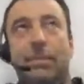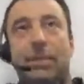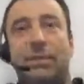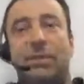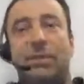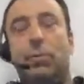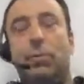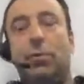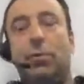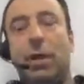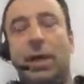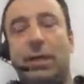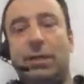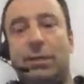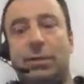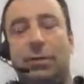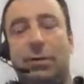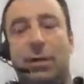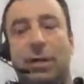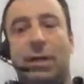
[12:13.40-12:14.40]

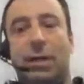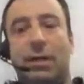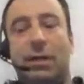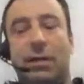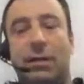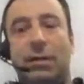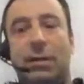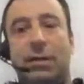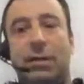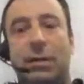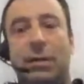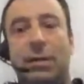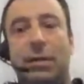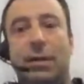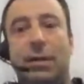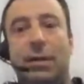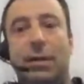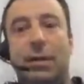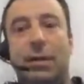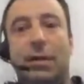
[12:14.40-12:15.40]
simulation and
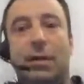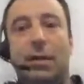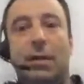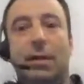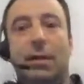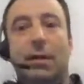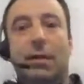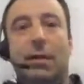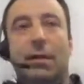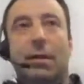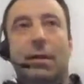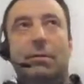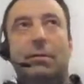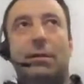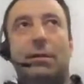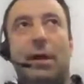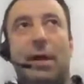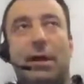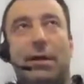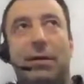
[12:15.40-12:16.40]

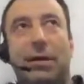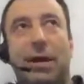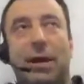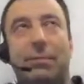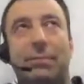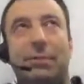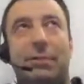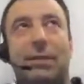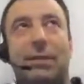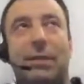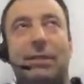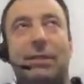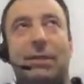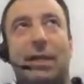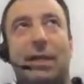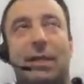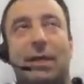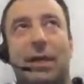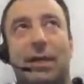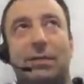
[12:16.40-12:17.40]
diagrams, things
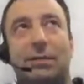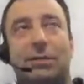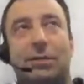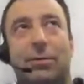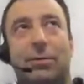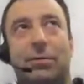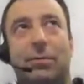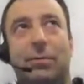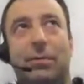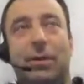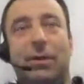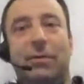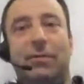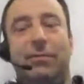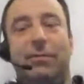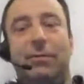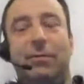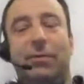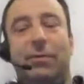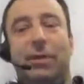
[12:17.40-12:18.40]
like that. So if
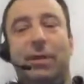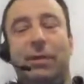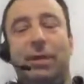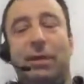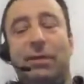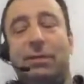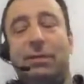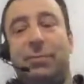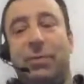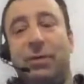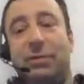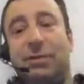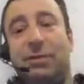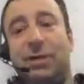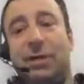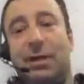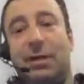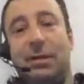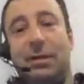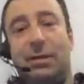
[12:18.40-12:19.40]
you think that is
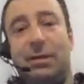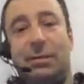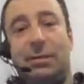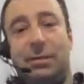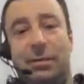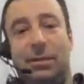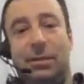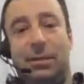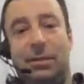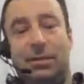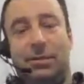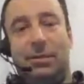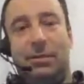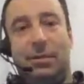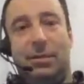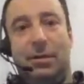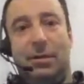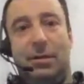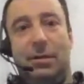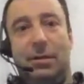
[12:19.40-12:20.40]
practical, yes, it
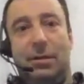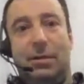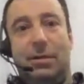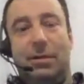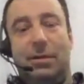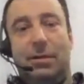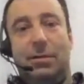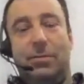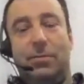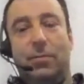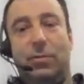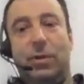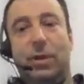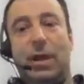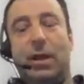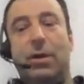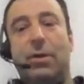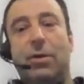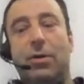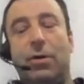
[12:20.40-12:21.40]
is.
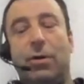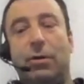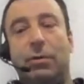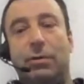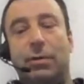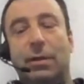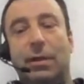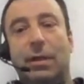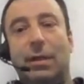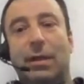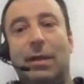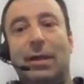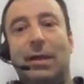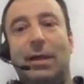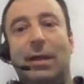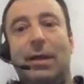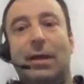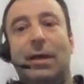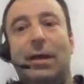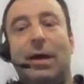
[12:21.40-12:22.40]
We are not
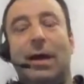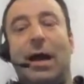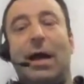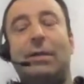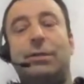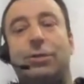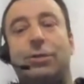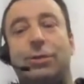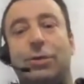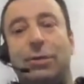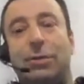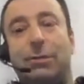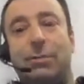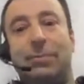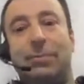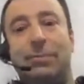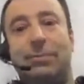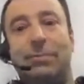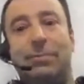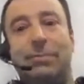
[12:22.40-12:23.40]

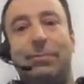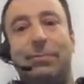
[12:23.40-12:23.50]
hands-on